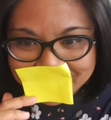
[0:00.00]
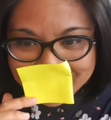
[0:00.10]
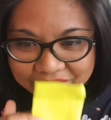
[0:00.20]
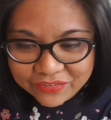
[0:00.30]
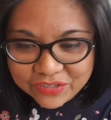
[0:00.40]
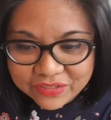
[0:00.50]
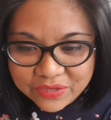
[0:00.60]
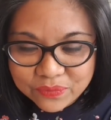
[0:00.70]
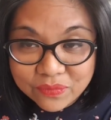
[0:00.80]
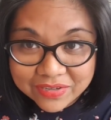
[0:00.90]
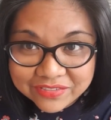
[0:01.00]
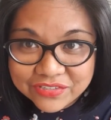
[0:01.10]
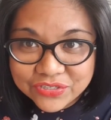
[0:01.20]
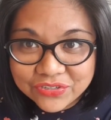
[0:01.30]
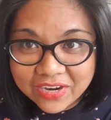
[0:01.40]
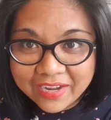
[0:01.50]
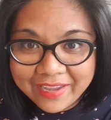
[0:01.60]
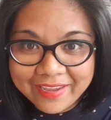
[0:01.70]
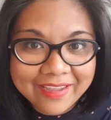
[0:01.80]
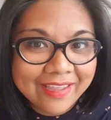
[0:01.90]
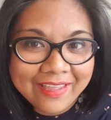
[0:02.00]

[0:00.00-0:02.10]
definitely one to try